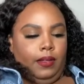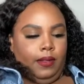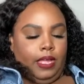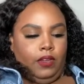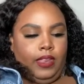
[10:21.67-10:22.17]

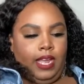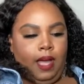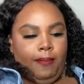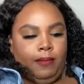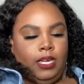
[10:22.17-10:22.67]
I know that I
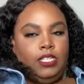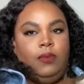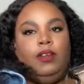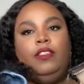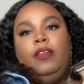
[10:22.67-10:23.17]
got my money's
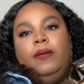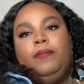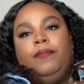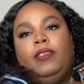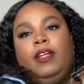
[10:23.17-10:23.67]
worth.
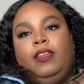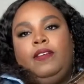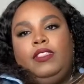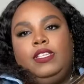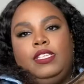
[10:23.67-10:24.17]
I
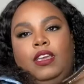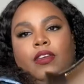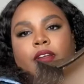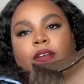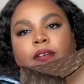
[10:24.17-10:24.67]
love this
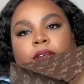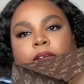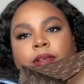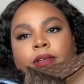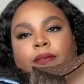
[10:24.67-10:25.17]
here.
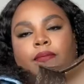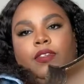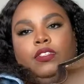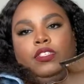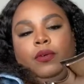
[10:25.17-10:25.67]

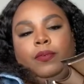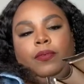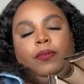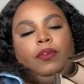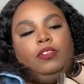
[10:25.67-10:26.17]
So,
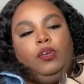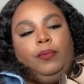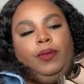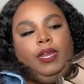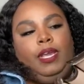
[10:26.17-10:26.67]
so
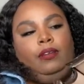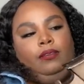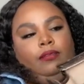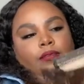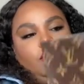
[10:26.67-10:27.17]
pretty.
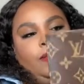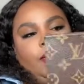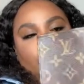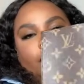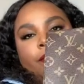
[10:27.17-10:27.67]
So
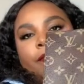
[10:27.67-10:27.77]
pretty.